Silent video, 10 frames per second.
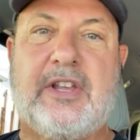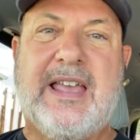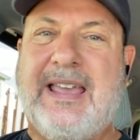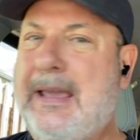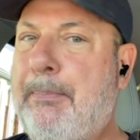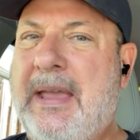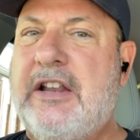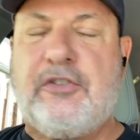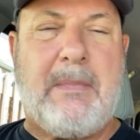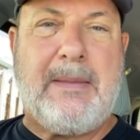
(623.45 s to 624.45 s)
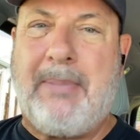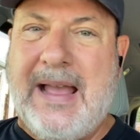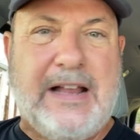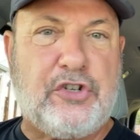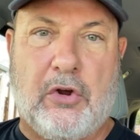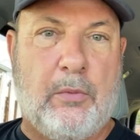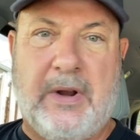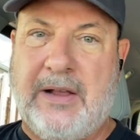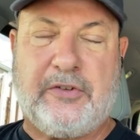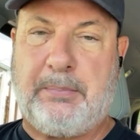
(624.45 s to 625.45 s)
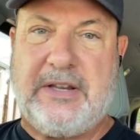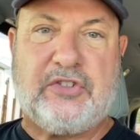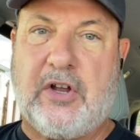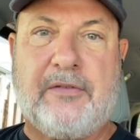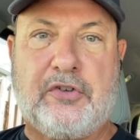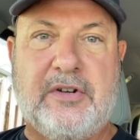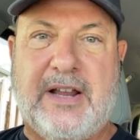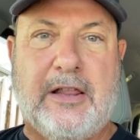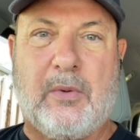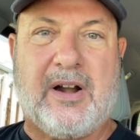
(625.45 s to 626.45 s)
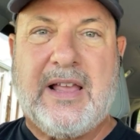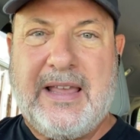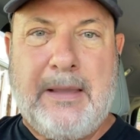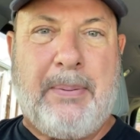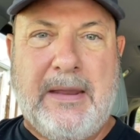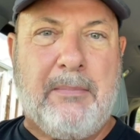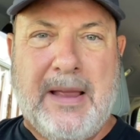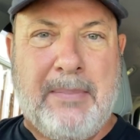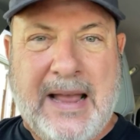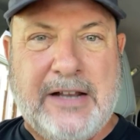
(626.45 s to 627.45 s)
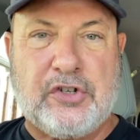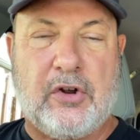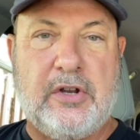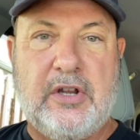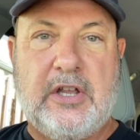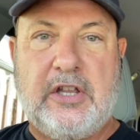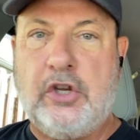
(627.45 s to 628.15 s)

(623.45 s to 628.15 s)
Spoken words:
Look, he pinned my badge on when I was a police officer in Delaware. He pinned my badge on.